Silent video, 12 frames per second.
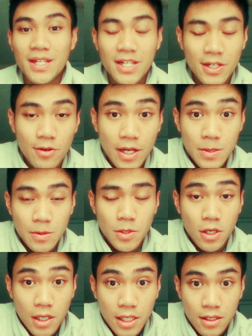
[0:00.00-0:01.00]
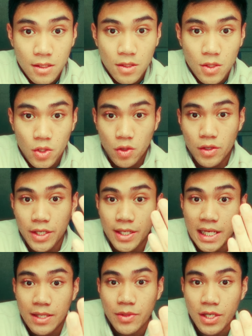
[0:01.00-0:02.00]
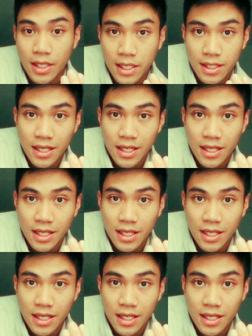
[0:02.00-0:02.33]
this is great for vlogging, talking segments like